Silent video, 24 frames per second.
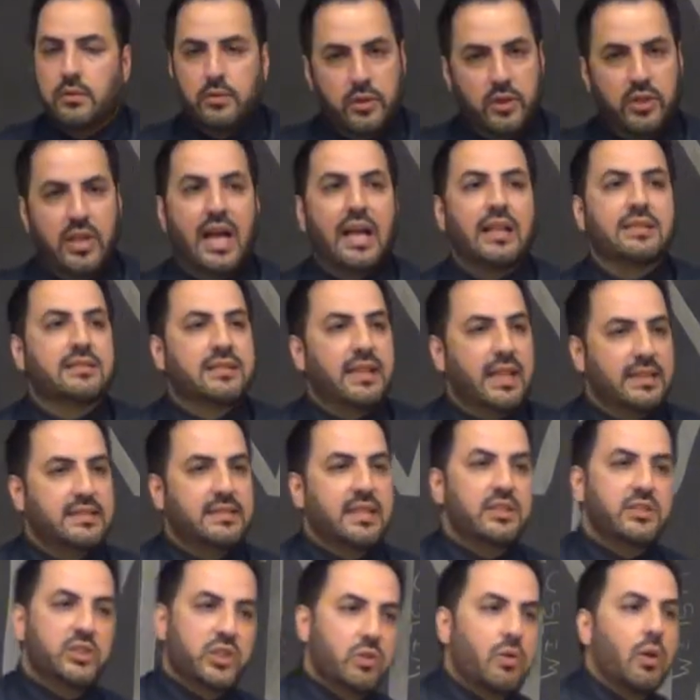the United States
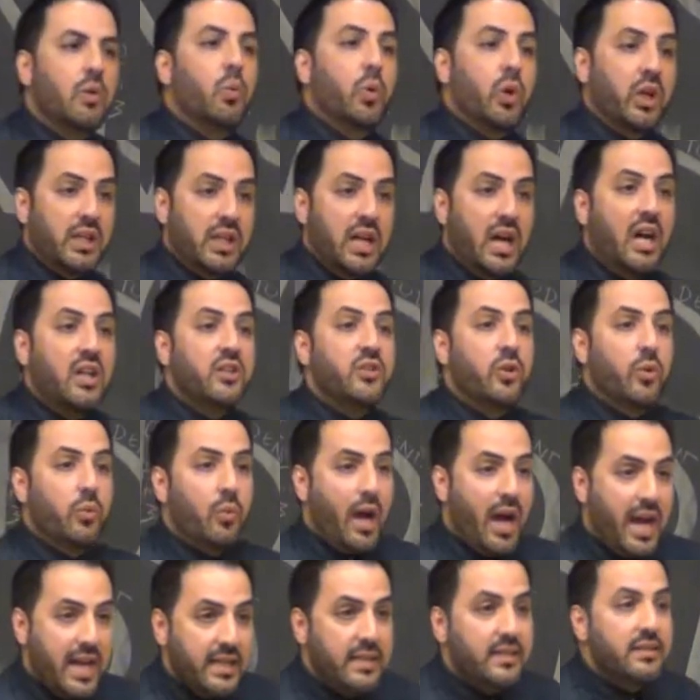said, you know what, we're going to
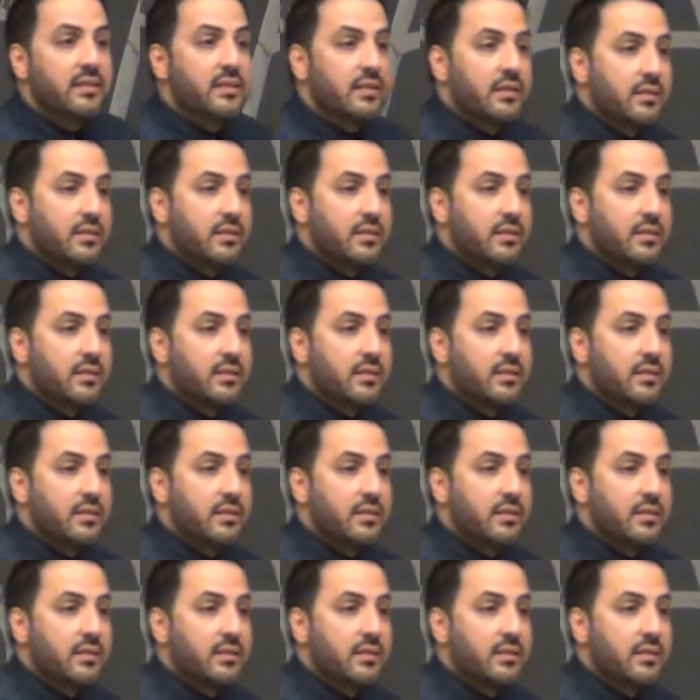underwrite